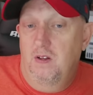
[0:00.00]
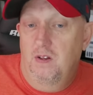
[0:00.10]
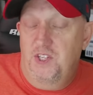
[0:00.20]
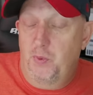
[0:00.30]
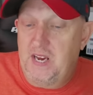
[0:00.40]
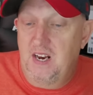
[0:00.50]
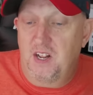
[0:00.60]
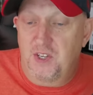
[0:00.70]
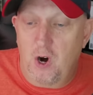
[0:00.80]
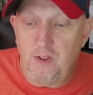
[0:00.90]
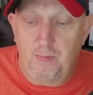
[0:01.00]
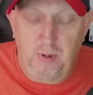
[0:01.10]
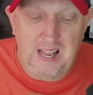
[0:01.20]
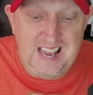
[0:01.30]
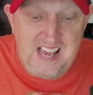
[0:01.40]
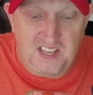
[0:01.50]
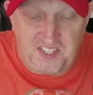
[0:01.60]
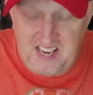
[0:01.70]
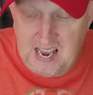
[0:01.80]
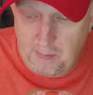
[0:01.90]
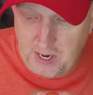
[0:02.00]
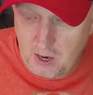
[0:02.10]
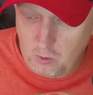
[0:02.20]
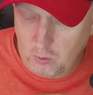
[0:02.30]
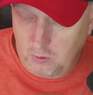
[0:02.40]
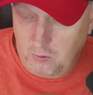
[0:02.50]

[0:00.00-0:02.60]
So we get a Darth Plagueis cameo